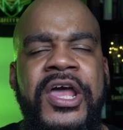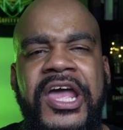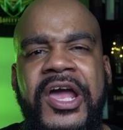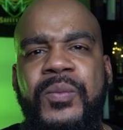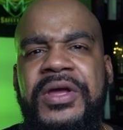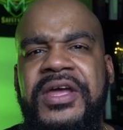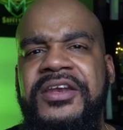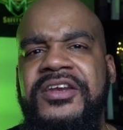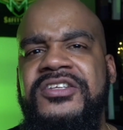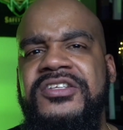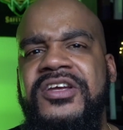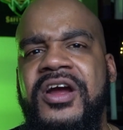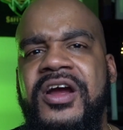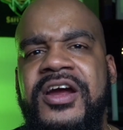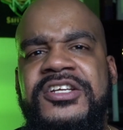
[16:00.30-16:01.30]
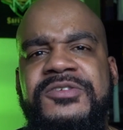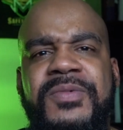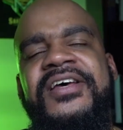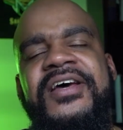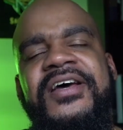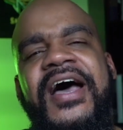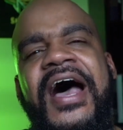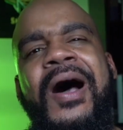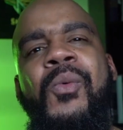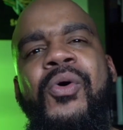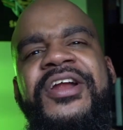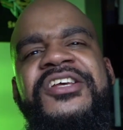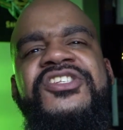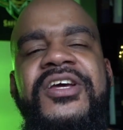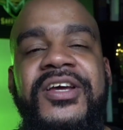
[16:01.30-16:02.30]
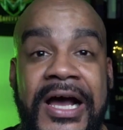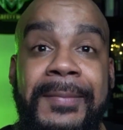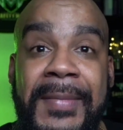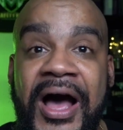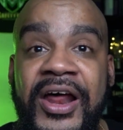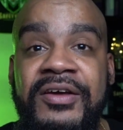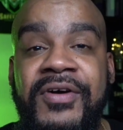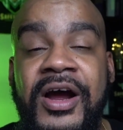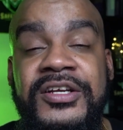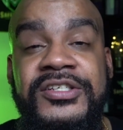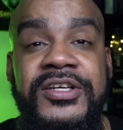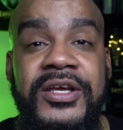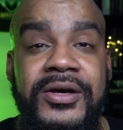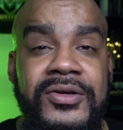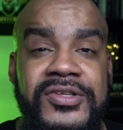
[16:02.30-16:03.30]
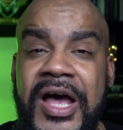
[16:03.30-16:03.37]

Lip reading: And we get discouraged, but I want us to come out of our shells.